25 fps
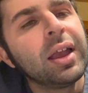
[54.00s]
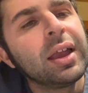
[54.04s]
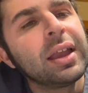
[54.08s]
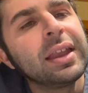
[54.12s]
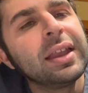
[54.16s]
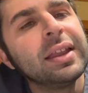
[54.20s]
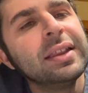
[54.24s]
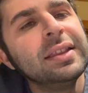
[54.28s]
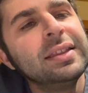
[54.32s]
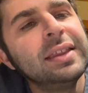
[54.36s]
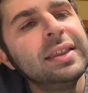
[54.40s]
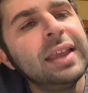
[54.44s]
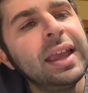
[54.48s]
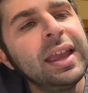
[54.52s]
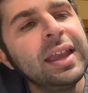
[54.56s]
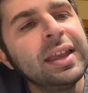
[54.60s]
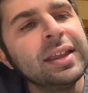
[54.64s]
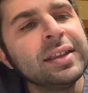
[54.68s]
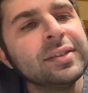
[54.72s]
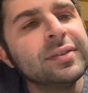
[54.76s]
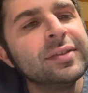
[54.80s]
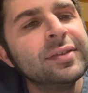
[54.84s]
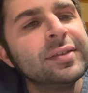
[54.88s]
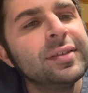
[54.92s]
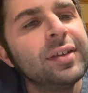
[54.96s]

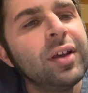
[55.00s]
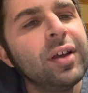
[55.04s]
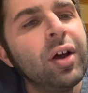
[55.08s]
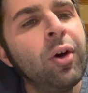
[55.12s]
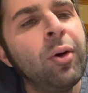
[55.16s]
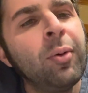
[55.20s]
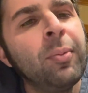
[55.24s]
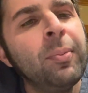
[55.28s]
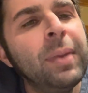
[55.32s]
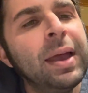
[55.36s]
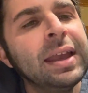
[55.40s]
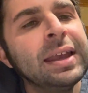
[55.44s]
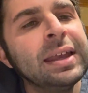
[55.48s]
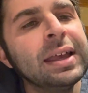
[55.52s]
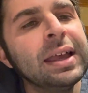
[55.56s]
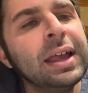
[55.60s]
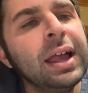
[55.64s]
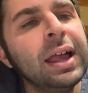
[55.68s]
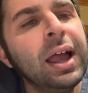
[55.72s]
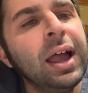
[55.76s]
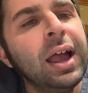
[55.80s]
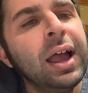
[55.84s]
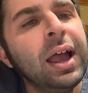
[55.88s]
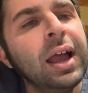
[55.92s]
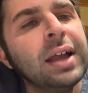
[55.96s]
Contains omega
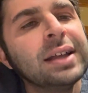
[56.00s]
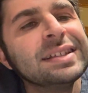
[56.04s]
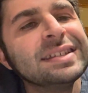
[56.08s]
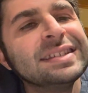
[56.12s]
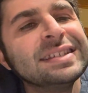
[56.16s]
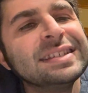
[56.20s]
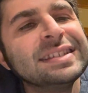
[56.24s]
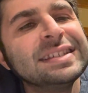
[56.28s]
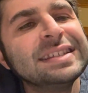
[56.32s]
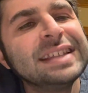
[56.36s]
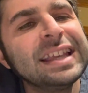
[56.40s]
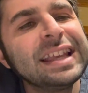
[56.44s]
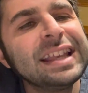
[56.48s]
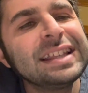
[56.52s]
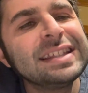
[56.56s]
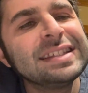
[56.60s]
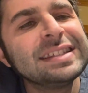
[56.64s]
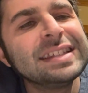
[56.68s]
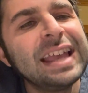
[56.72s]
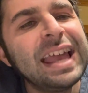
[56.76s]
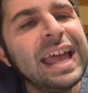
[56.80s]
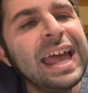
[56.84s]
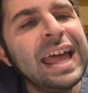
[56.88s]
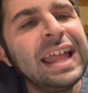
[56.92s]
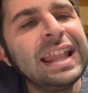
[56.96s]

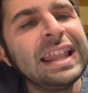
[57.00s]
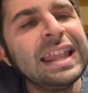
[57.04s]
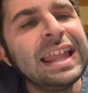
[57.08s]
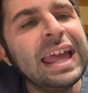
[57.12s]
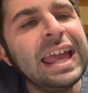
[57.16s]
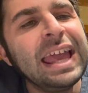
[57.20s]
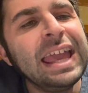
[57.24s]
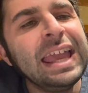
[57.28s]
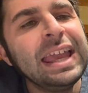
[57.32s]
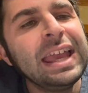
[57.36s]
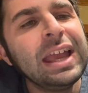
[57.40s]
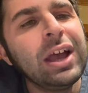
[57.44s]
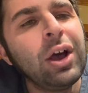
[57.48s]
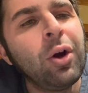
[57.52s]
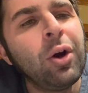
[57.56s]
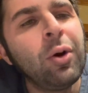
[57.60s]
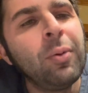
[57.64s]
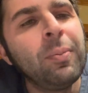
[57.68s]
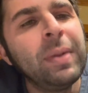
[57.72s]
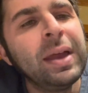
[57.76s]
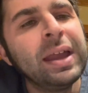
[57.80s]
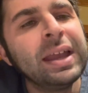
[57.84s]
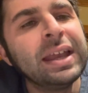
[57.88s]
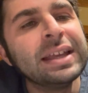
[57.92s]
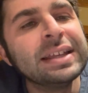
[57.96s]
6 LA,
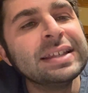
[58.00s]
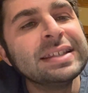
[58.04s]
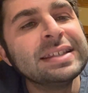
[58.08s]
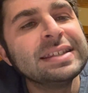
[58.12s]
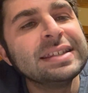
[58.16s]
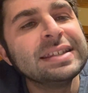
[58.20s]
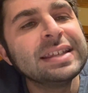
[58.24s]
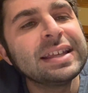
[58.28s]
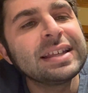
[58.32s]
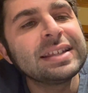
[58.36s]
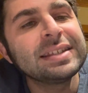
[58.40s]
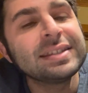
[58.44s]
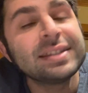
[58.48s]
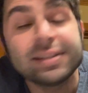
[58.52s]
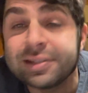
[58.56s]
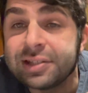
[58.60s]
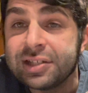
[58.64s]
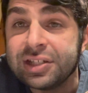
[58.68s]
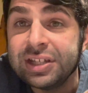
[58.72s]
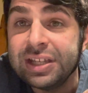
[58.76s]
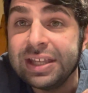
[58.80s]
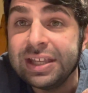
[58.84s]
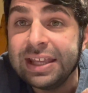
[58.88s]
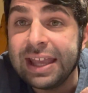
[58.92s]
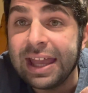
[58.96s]
omega 6
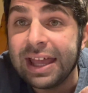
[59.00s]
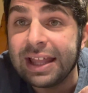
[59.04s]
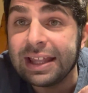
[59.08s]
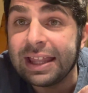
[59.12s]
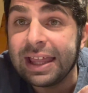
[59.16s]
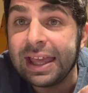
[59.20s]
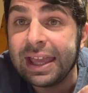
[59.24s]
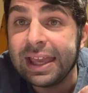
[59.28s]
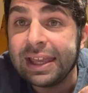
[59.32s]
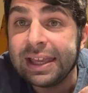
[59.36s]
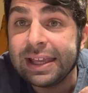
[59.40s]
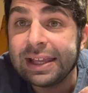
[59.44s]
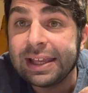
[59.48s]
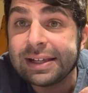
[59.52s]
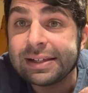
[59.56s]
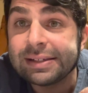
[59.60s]
GLA,